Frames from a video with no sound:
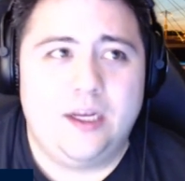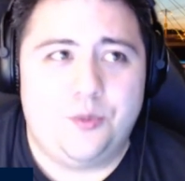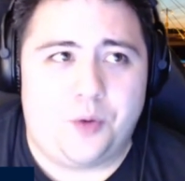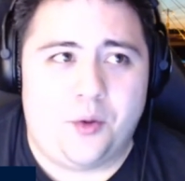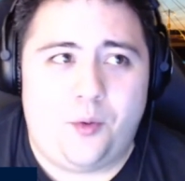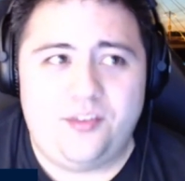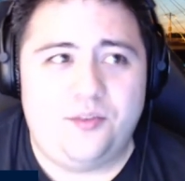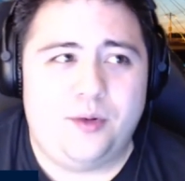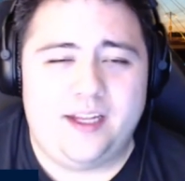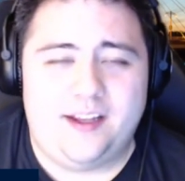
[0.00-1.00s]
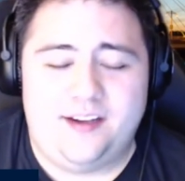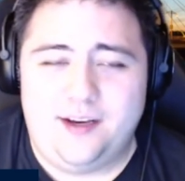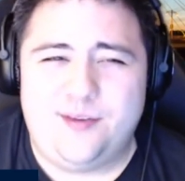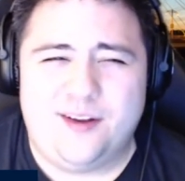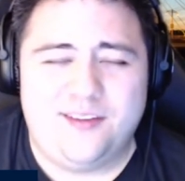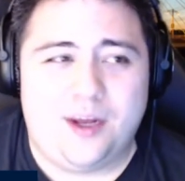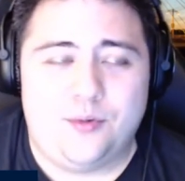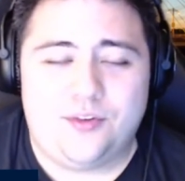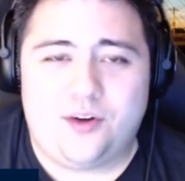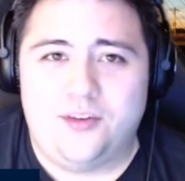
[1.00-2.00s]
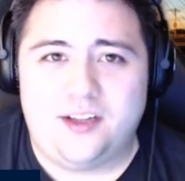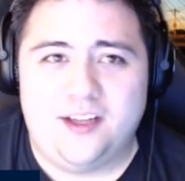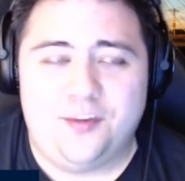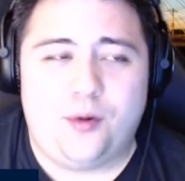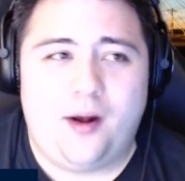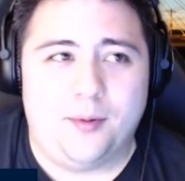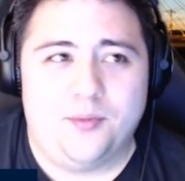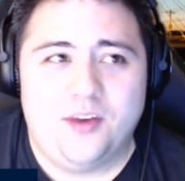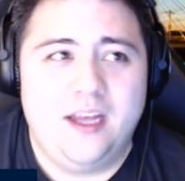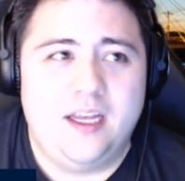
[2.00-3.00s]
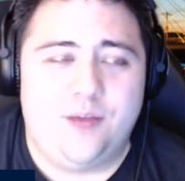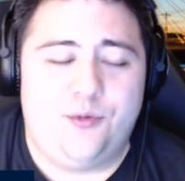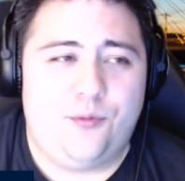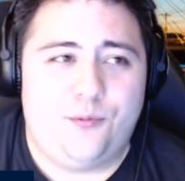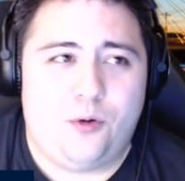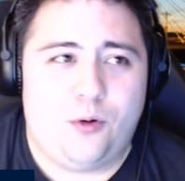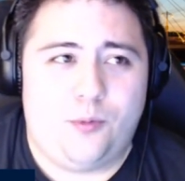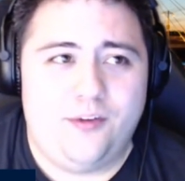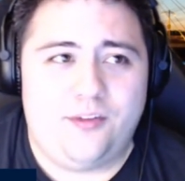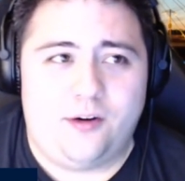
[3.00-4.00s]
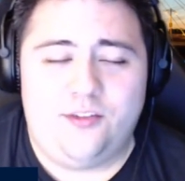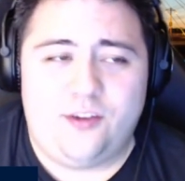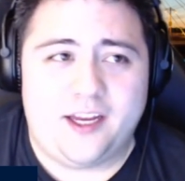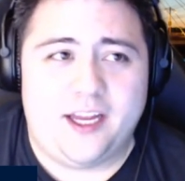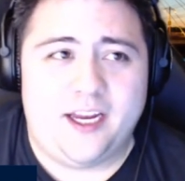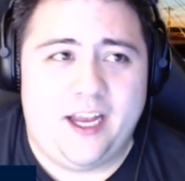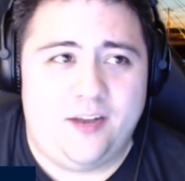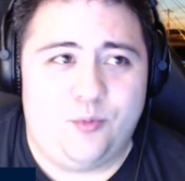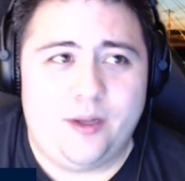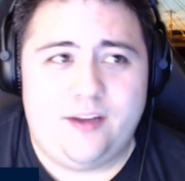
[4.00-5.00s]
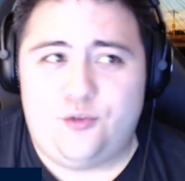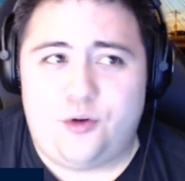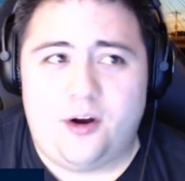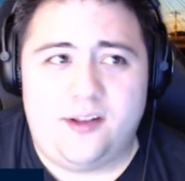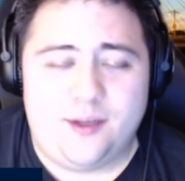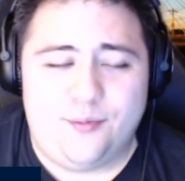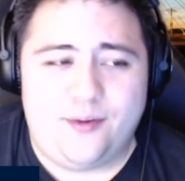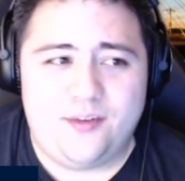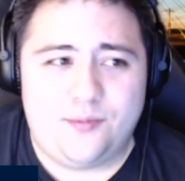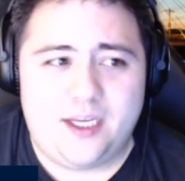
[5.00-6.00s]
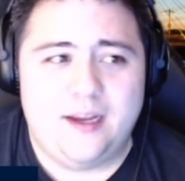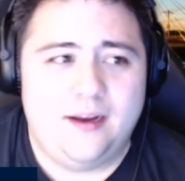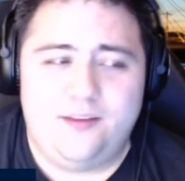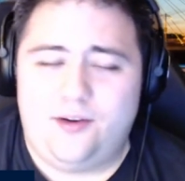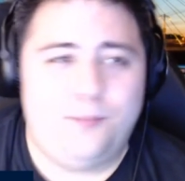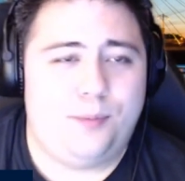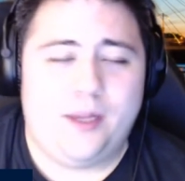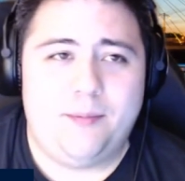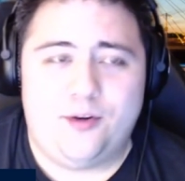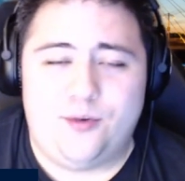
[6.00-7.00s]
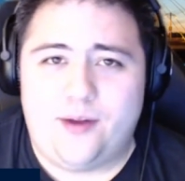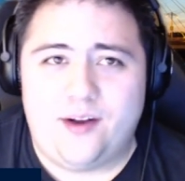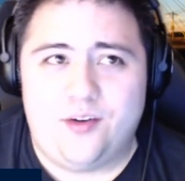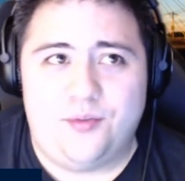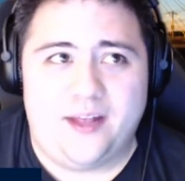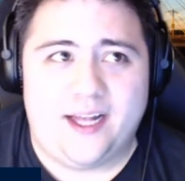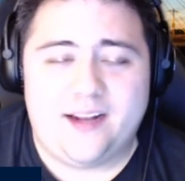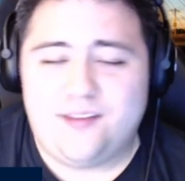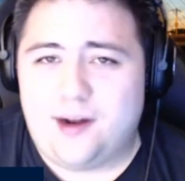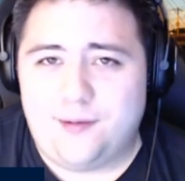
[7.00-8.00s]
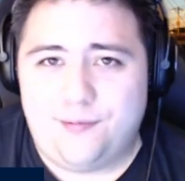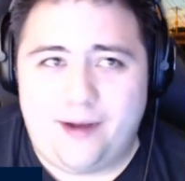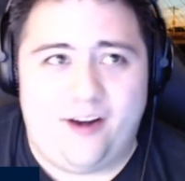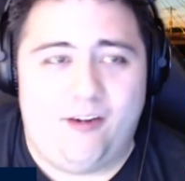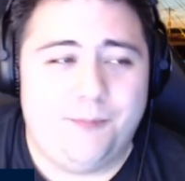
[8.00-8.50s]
when it wasn't really the defense that was causing these problems. If your forwards are sucking and really struggling defensively, don't blame your defenders for that. That's not fair.